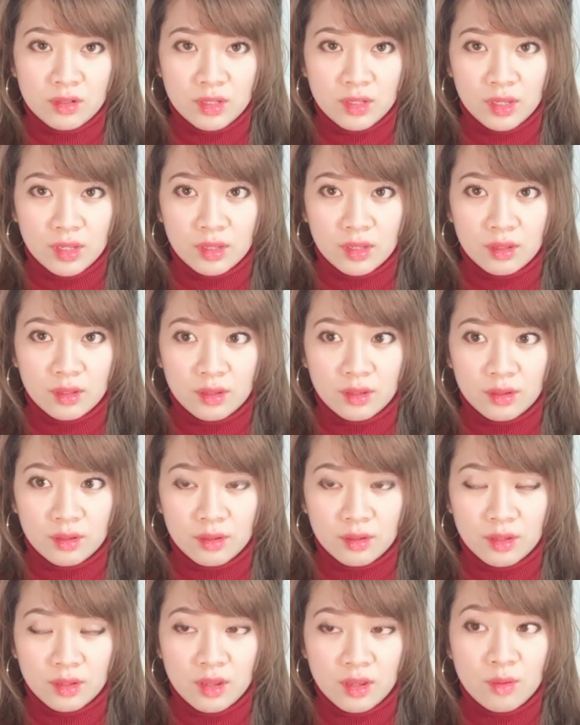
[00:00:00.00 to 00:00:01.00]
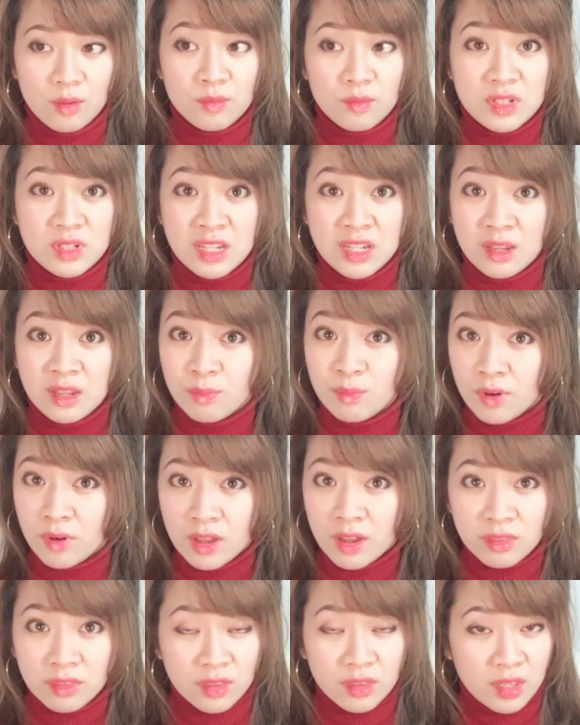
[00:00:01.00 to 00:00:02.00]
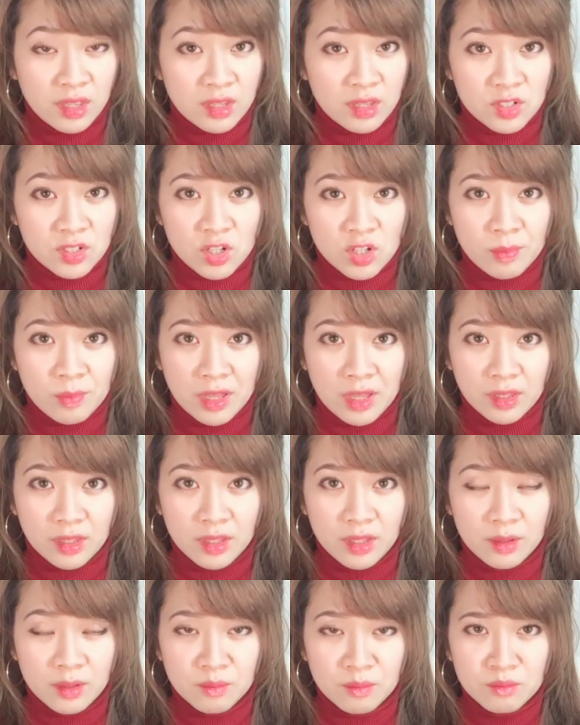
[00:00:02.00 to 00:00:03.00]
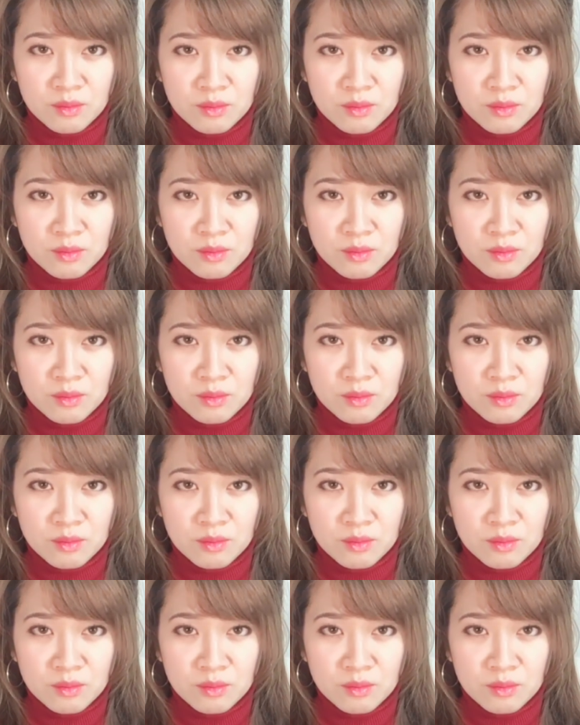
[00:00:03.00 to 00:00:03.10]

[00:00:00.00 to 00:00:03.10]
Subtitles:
Like, deep breath into your belly.